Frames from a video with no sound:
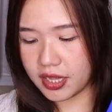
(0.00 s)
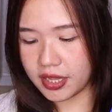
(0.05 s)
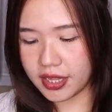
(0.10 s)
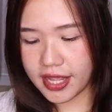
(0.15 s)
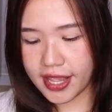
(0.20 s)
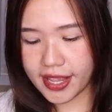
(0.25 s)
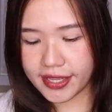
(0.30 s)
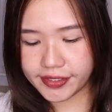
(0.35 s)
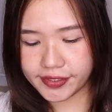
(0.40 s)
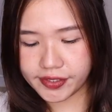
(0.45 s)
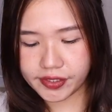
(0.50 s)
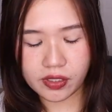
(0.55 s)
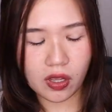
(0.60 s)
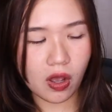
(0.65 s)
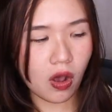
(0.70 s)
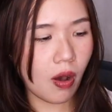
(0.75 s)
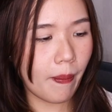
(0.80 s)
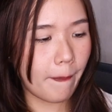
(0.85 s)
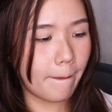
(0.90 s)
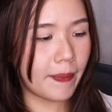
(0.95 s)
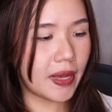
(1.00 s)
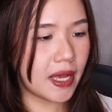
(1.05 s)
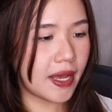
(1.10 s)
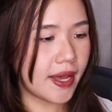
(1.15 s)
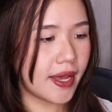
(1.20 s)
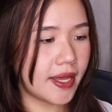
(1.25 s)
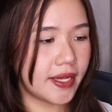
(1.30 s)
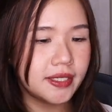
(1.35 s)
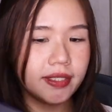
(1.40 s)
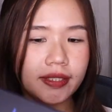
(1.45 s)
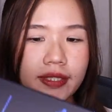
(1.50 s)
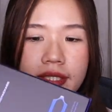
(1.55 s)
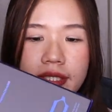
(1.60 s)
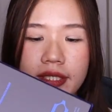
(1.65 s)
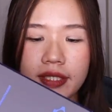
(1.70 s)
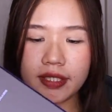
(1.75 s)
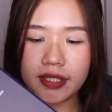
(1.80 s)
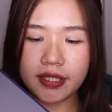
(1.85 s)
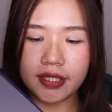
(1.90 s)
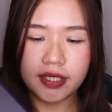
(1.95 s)
Let's open
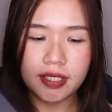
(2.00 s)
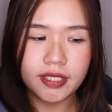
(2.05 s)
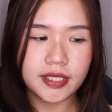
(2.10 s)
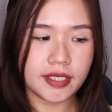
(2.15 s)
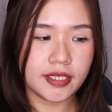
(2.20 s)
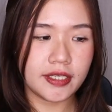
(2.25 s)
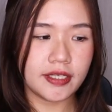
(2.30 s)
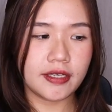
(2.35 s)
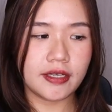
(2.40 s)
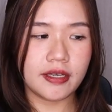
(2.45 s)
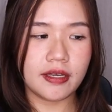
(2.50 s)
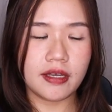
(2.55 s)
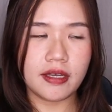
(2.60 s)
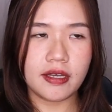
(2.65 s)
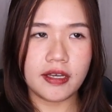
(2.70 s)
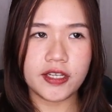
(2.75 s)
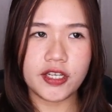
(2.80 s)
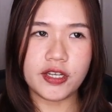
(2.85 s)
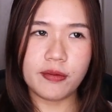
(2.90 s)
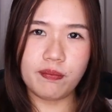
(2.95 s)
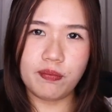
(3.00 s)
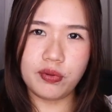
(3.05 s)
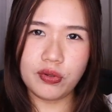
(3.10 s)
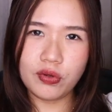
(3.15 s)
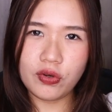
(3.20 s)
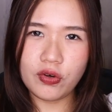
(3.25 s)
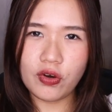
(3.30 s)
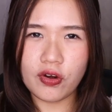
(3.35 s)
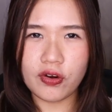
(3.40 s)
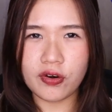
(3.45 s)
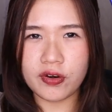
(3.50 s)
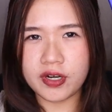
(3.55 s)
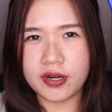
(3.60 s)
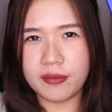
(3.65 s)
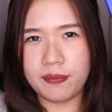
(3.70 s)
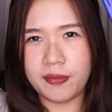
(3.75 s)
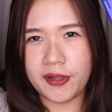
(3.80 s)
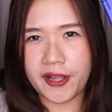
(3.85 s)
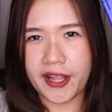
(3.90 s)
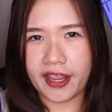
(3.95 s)
the blue or the
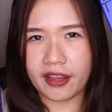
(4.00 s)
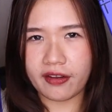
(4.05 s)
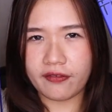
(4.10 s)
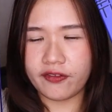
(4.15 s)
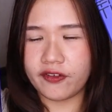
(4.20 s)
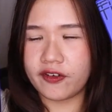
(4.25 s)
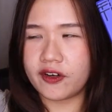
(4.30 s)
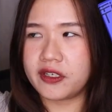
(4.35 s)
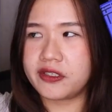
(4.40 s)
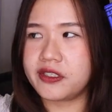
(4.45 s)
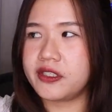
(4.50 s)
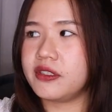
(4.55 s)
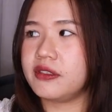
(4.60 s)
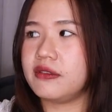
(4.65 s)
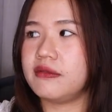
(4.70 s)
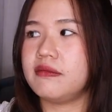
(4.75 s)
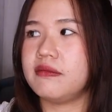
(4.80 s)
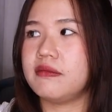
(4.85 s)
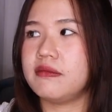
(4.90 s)
black first.